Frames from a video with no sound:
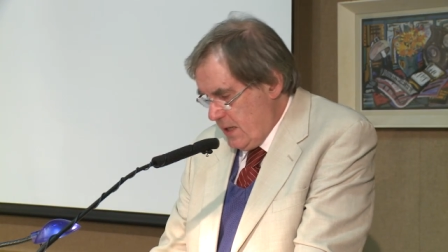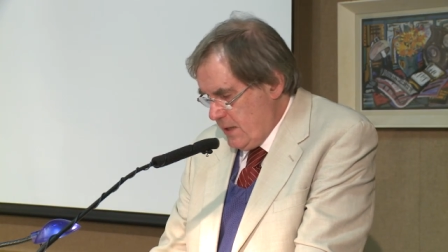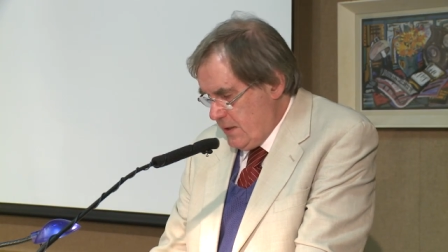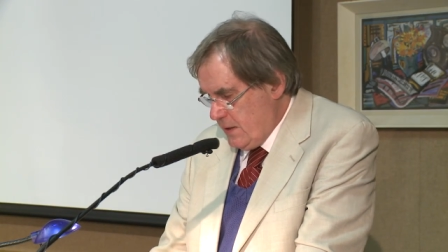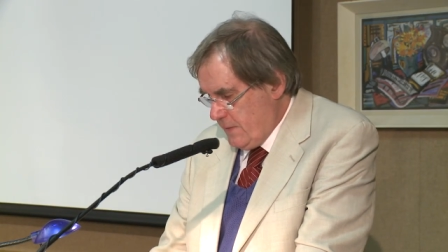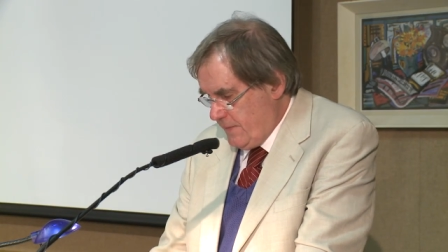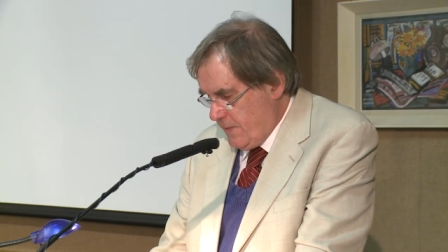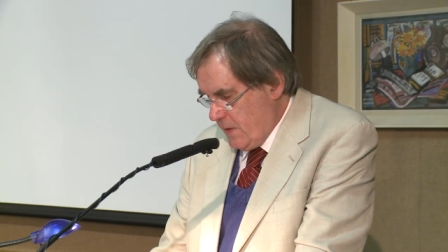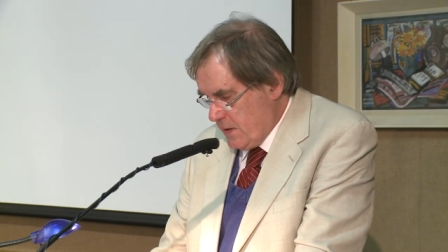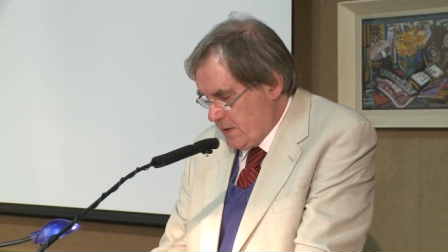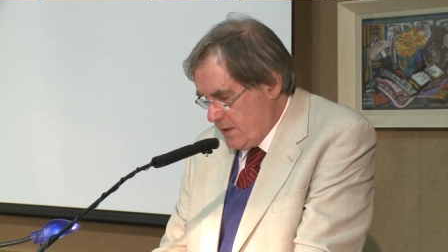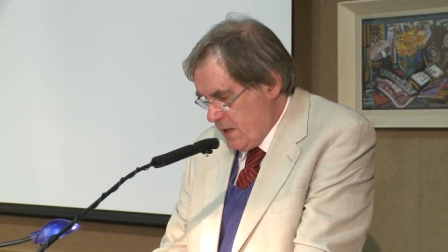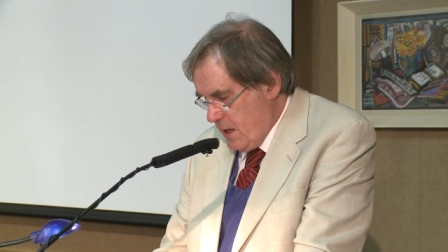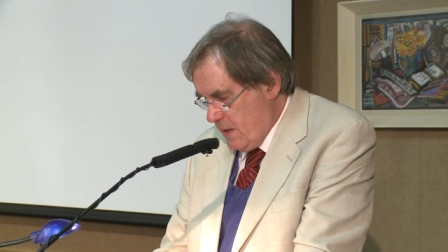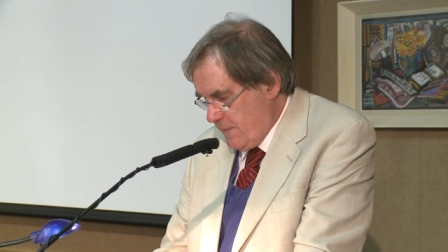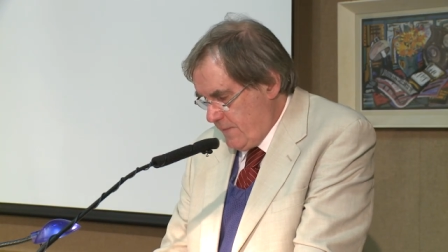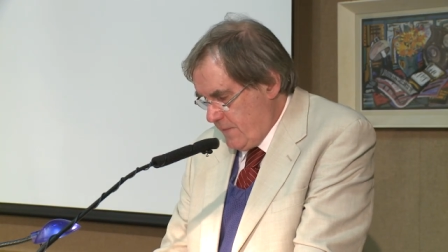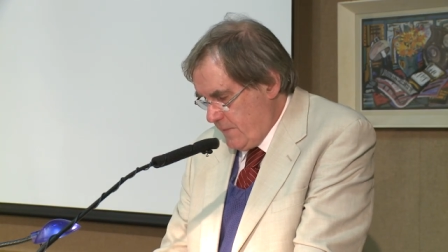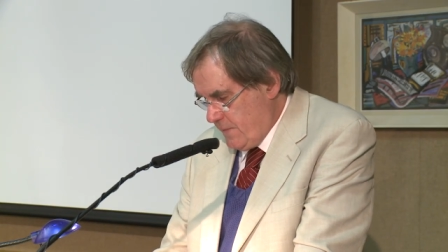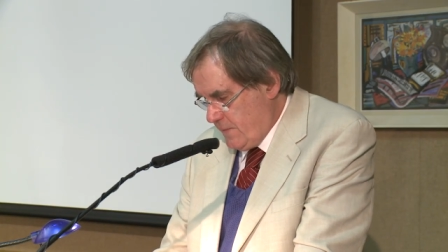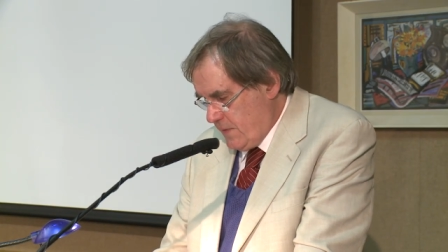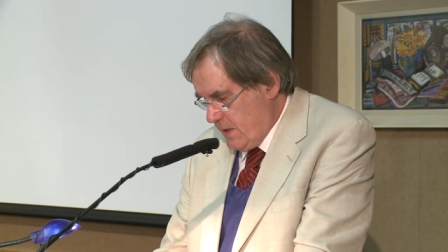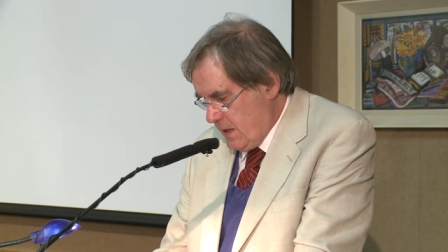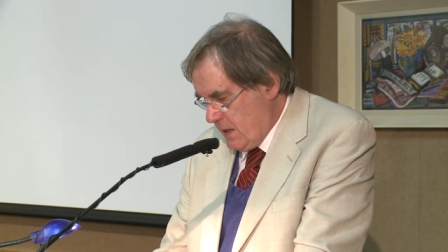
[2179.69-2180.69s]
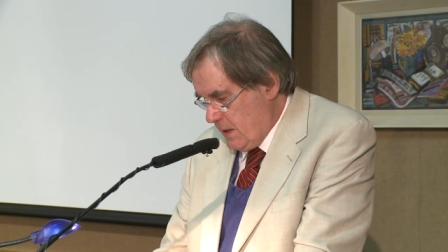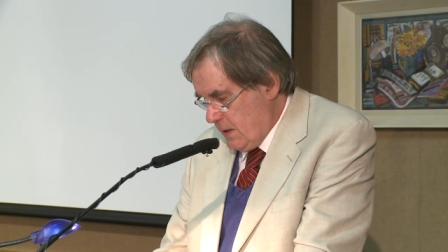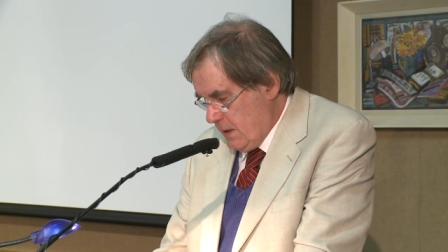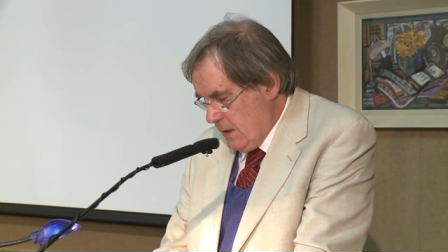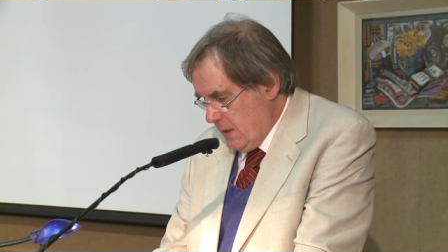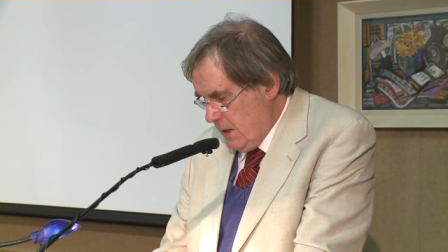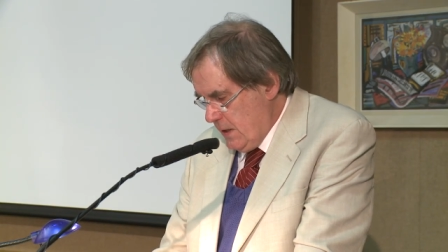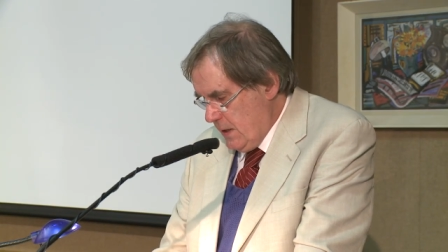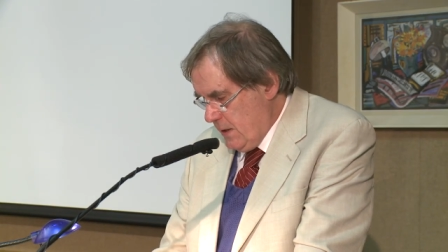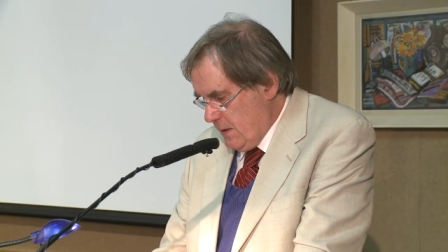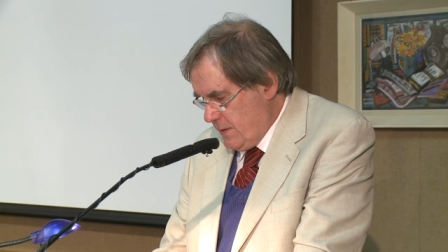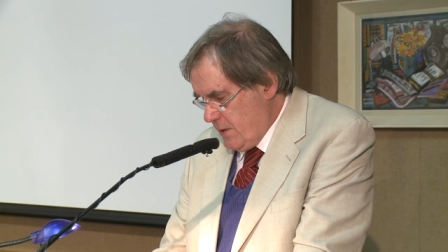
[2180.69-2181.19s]
in the first half of the
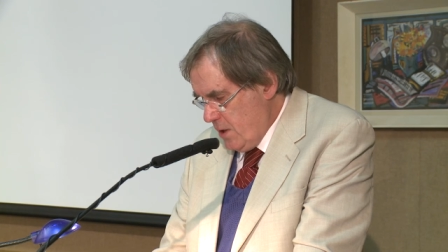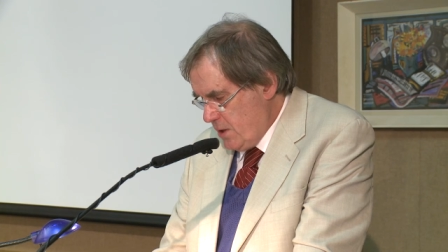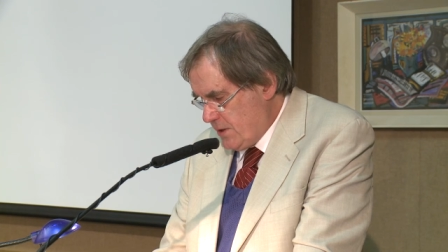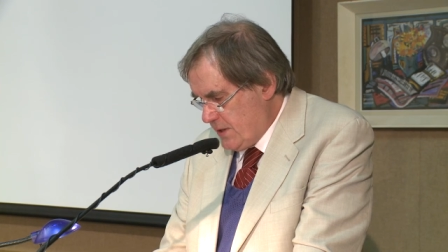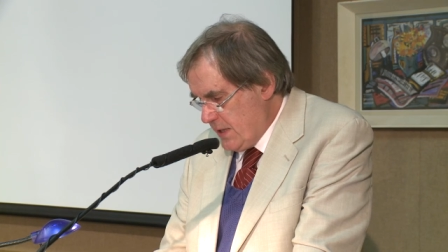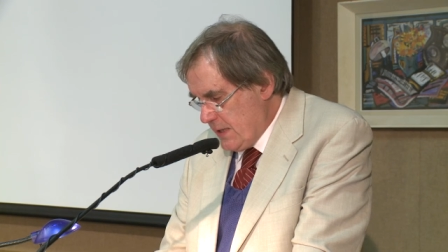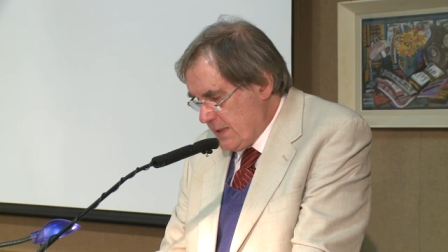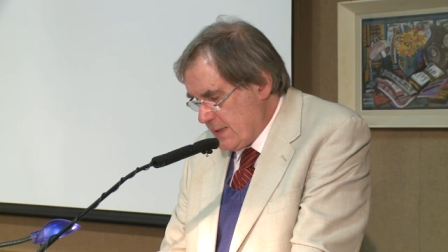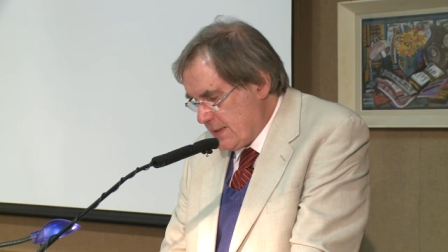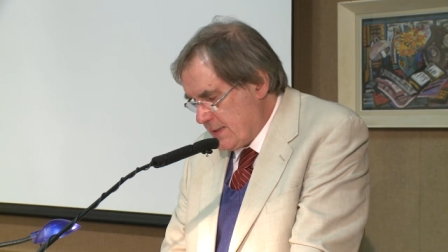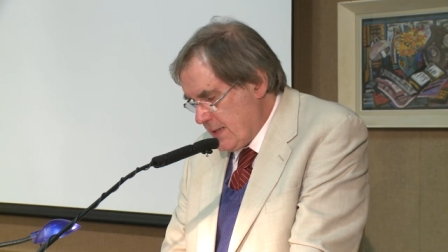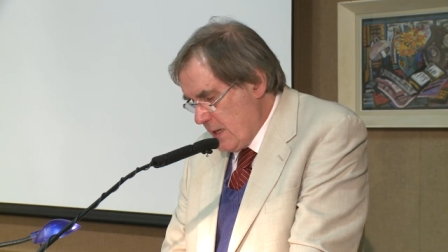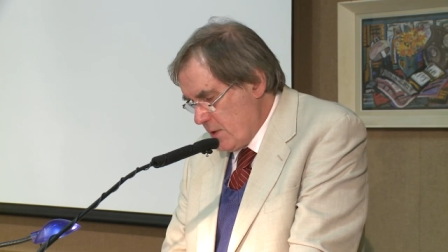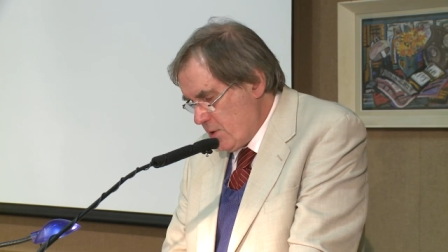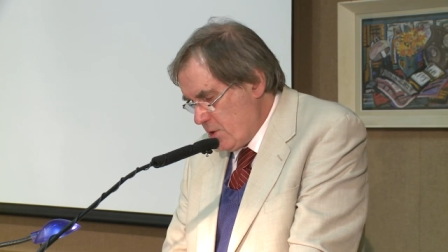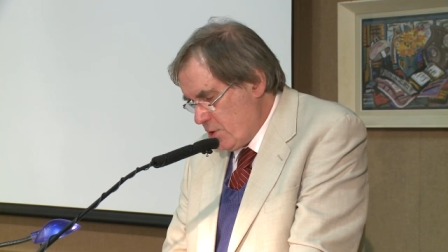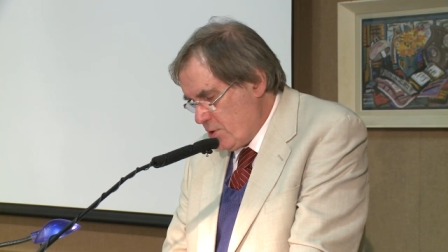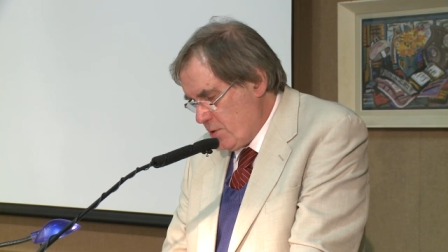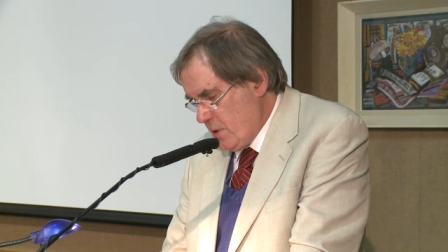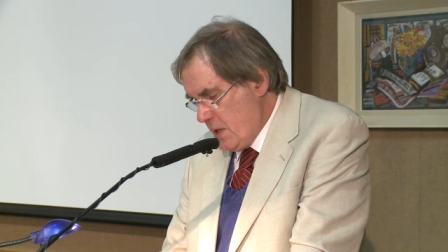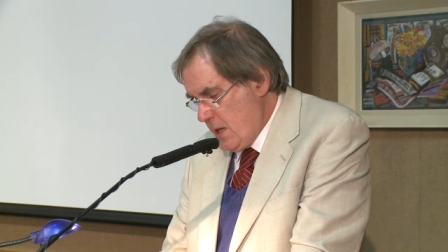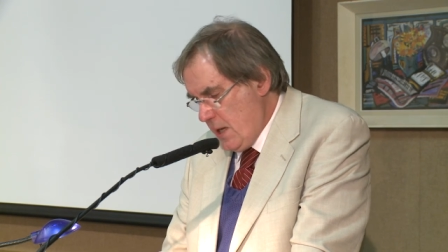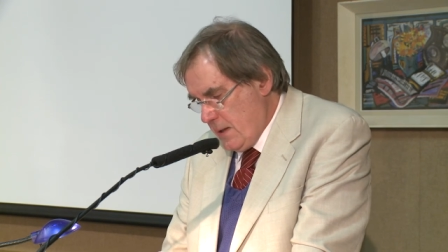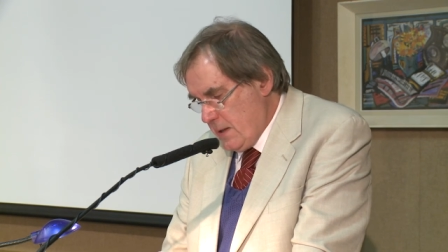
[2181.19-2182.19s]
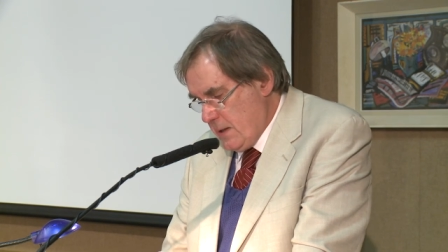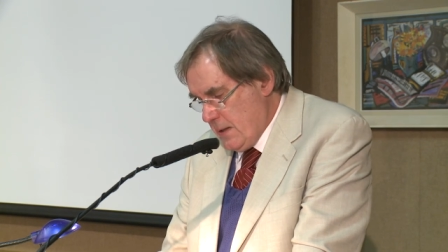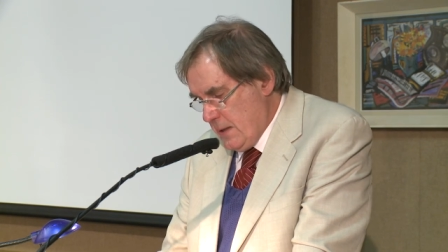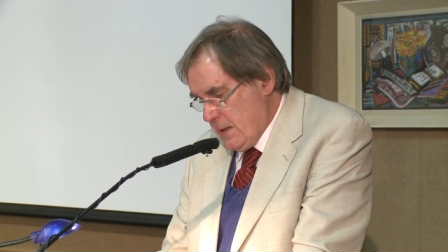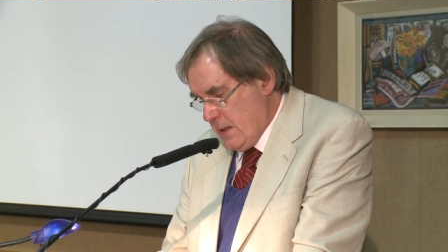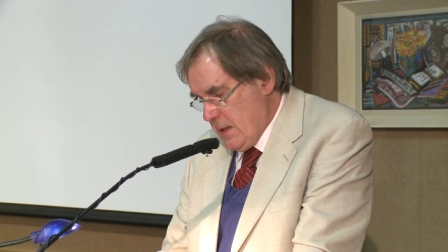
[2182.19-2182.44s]
13th century.